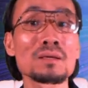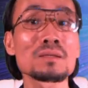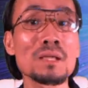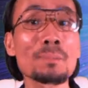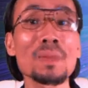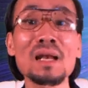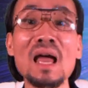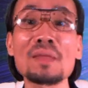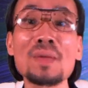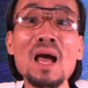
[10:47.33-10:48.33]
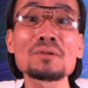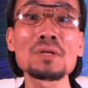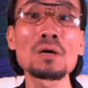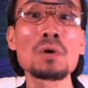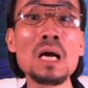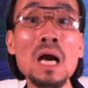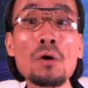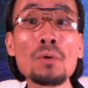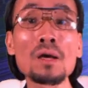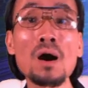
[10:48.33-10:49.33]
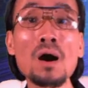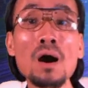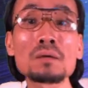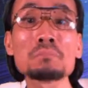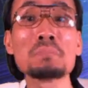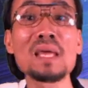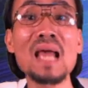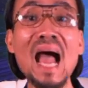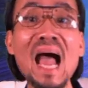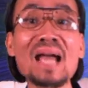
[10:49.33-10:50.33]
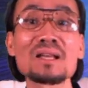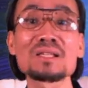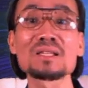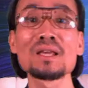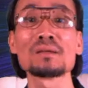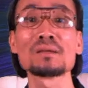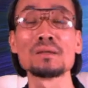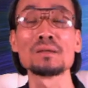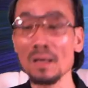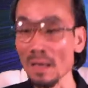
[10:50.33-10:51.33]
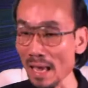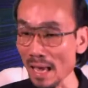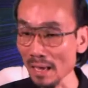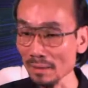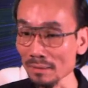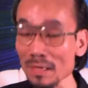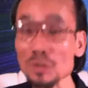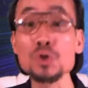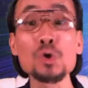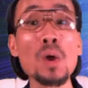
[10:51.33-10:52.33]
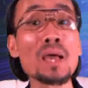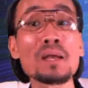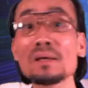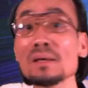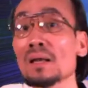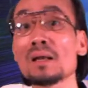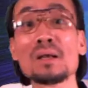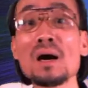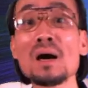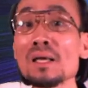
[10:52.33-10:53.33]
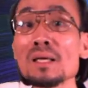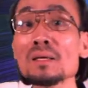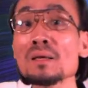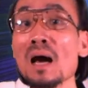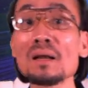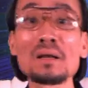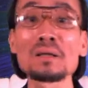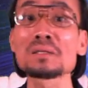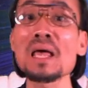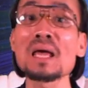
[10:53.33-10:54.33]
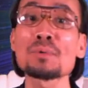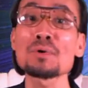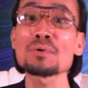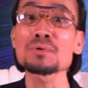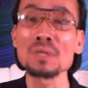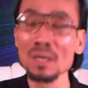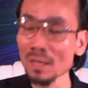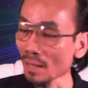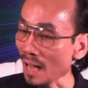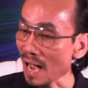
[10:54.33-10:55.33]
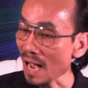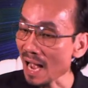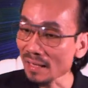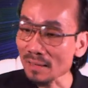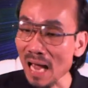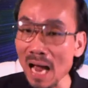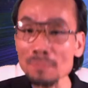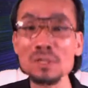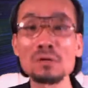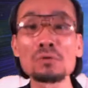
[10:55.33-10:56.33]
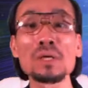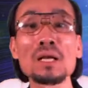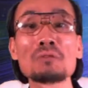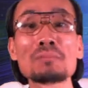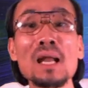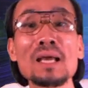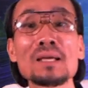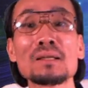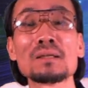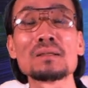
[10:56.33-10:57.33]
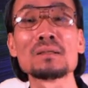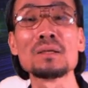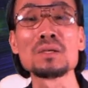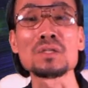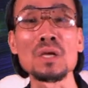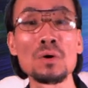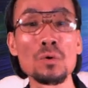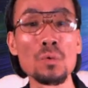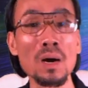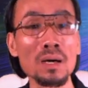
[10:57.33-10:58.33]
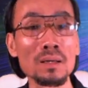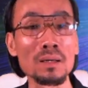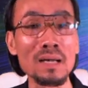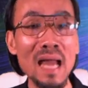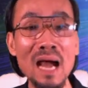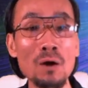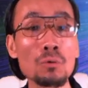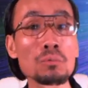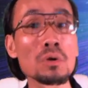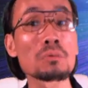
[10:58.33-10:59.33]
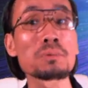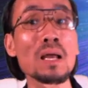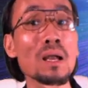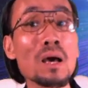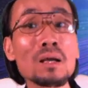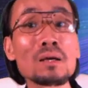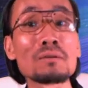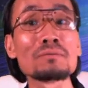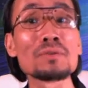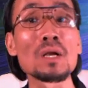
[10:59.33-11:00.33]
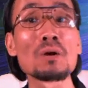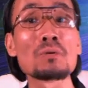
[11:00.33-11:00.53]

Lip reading: something like that going on behind the scene, and the trading and the dirty under the tables. I absolutely don't like it. So now look like a lot of